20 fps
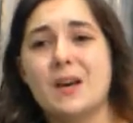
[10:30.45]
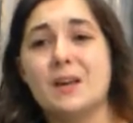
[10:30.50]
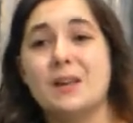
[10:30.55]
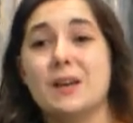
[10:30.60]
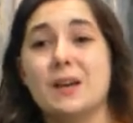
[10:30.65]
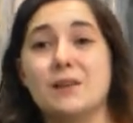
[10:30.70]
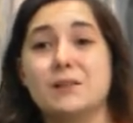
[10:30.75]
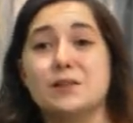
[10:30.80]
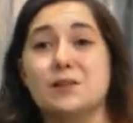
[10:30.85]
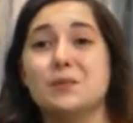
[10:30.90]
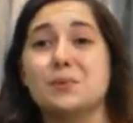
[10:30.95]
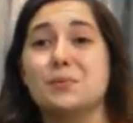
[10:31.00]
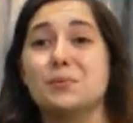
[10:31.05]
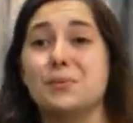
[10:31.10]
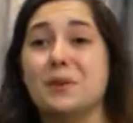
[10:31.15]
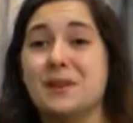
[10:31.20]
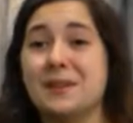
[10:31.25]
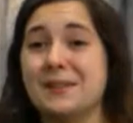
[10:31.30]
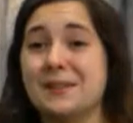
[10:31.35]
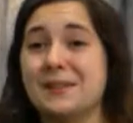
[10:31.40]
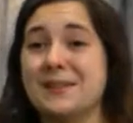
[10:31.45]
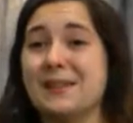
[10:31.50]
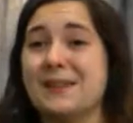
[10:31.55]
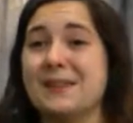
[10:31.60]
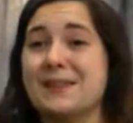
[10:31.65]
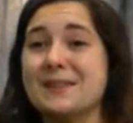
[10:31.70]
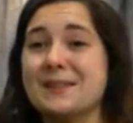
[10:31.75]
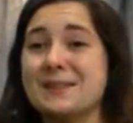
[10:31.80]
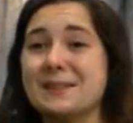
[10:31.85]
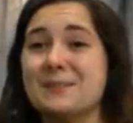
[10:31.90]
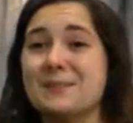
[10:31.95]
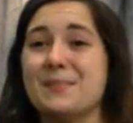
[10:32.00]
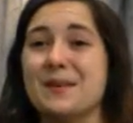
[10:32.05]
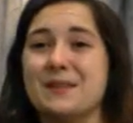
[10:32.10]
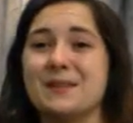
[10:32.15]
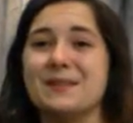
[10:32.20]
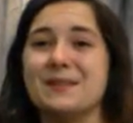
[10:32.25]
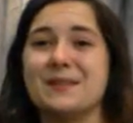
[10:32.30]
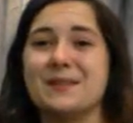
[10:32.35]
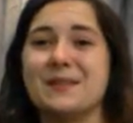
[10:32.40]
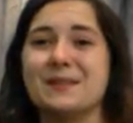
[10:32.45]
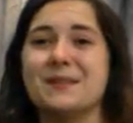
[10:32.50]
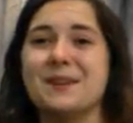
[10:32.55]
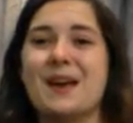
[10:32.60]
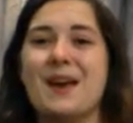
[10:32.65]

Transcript: They are just really expensive.